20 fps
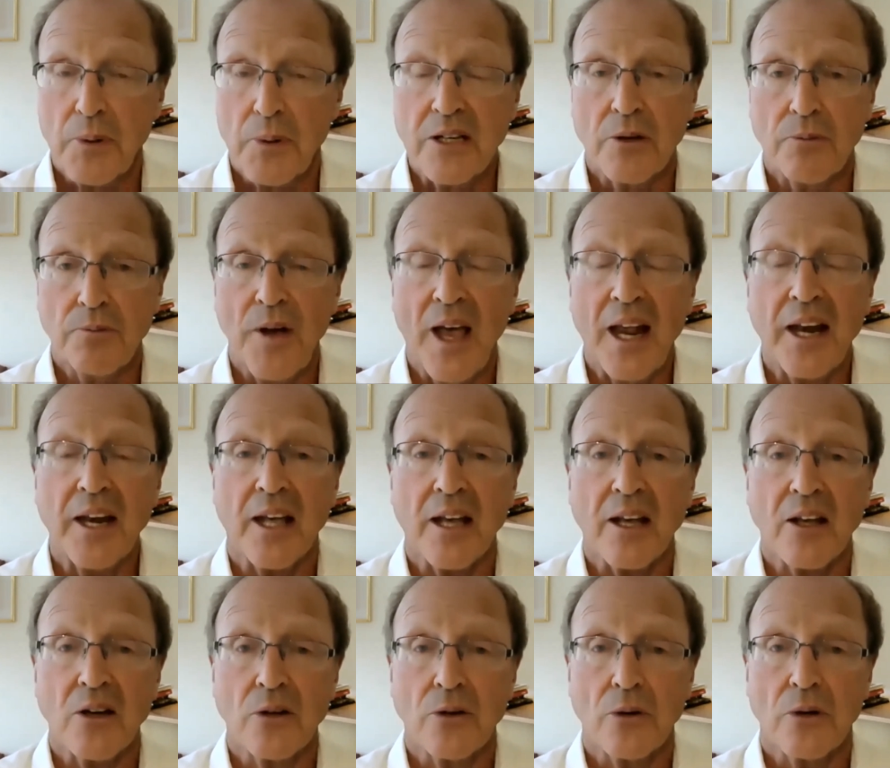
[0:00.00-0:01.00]
Peter
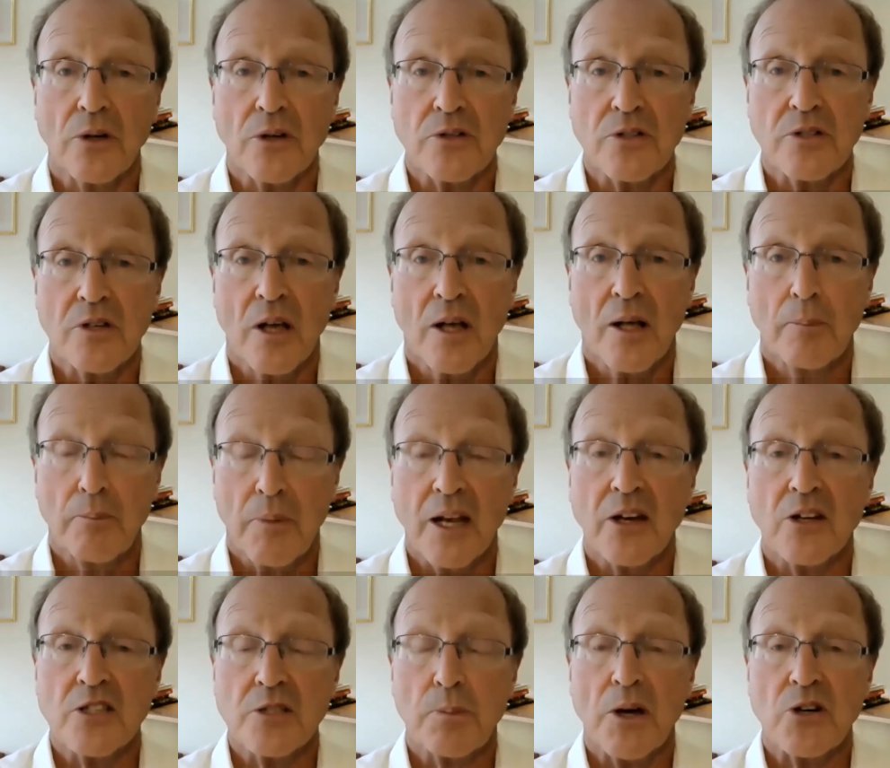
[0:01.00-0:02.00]
Fenwick, who has
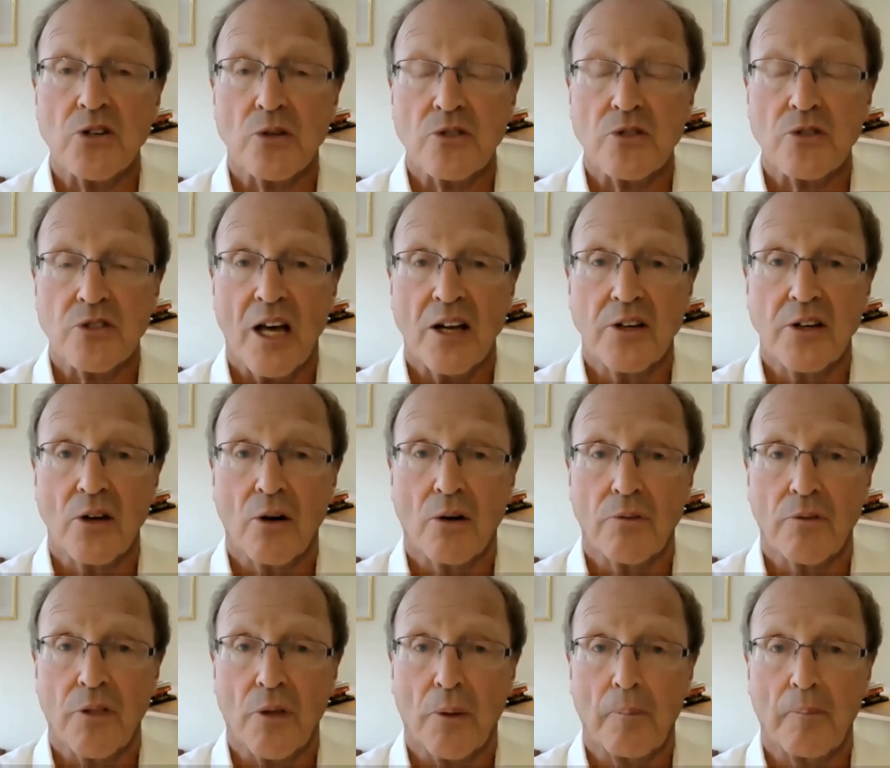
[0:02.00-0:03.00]
made a special study
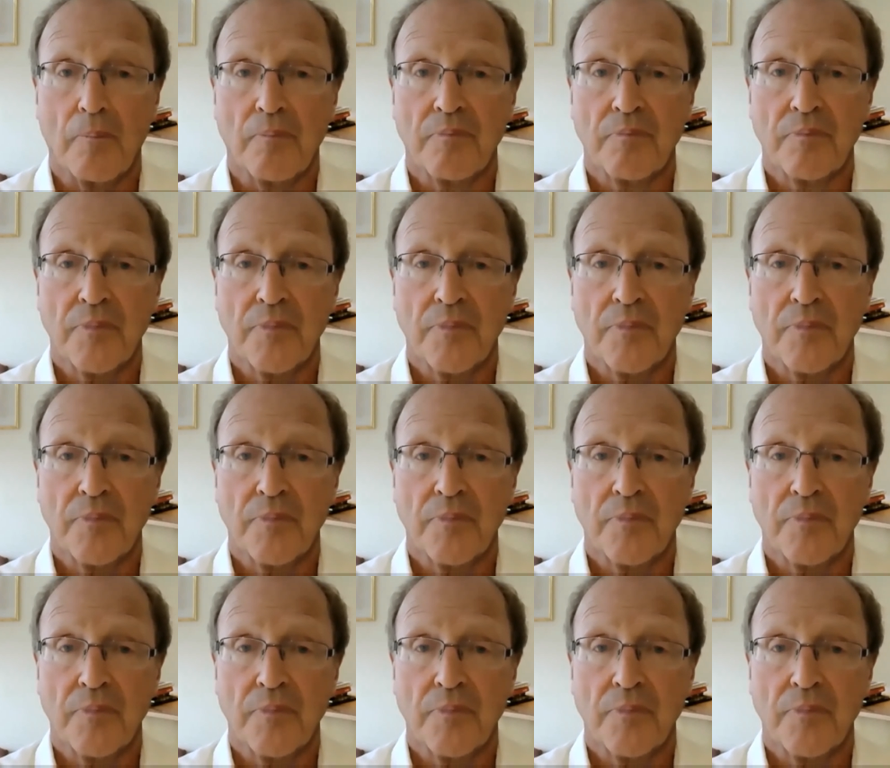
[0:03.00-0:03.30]
of them.